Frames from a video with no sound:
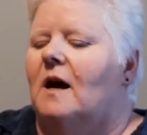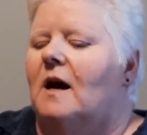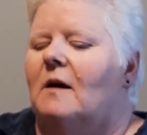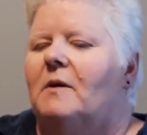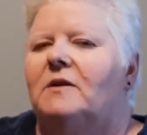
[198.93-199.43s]

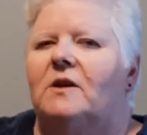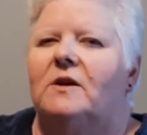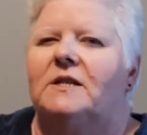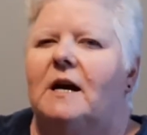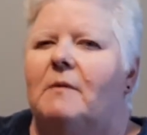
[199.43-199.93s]
Uh, about the
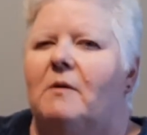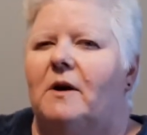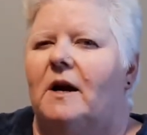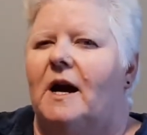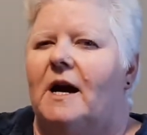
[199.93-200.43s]
only time I
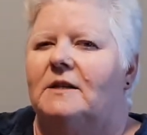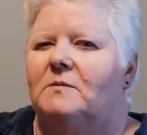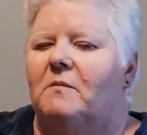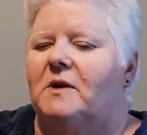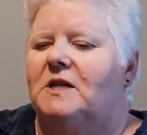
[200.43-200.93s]
wear a hat is
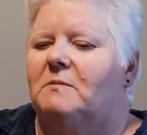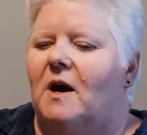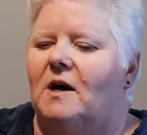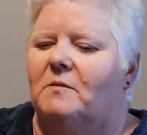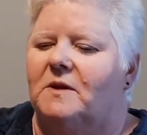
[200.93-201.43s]
when we
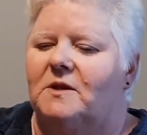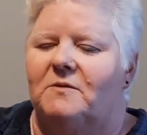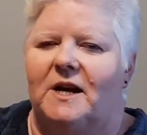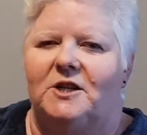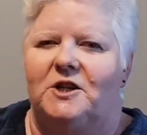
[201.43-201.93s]
toboggan with the
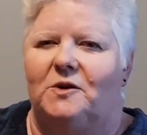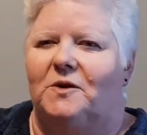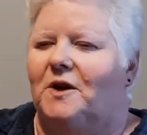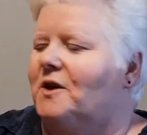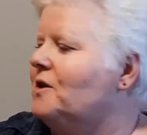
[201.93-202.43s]

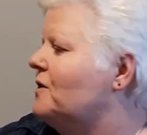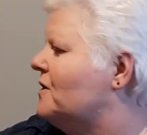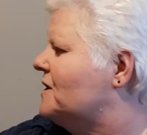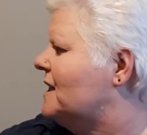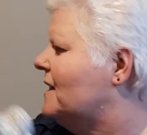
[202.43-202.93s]
grandchildren on New
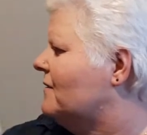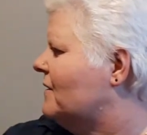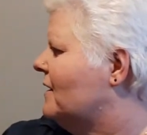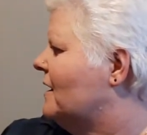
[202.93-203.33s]
Year's Eve.